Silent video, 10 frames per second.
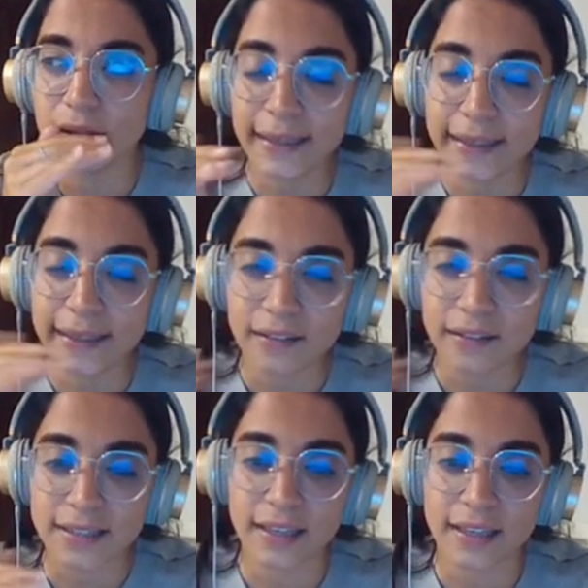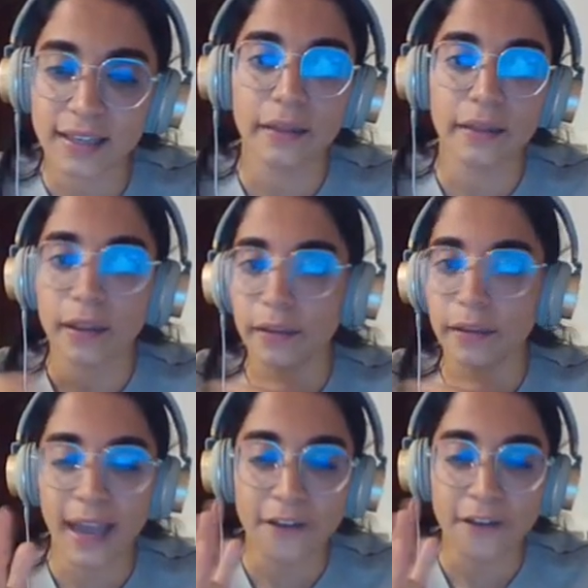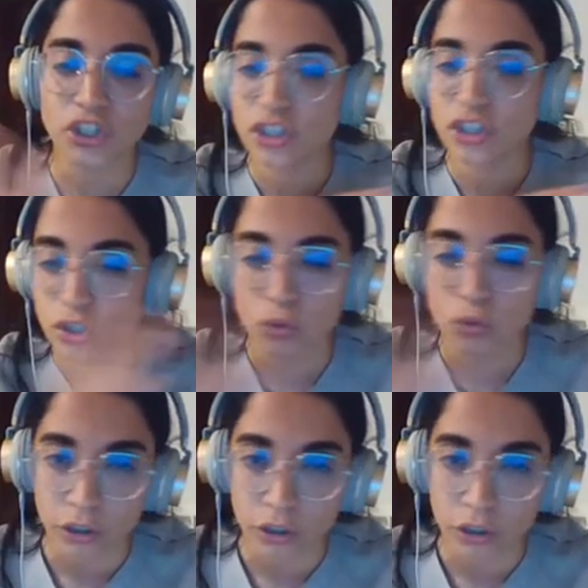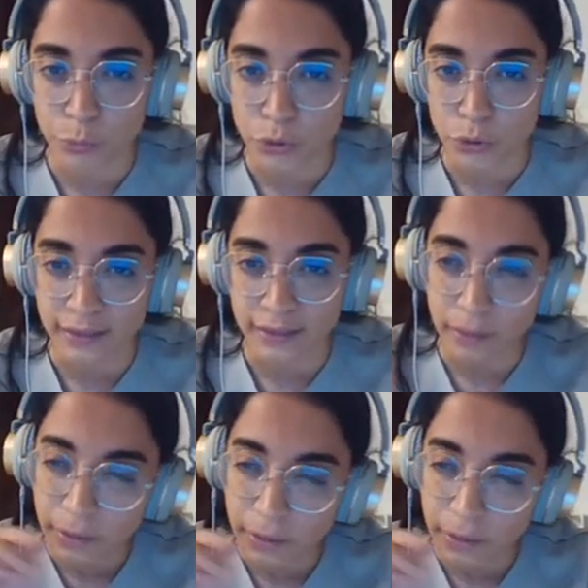I cannot say that the efficiency is 100%.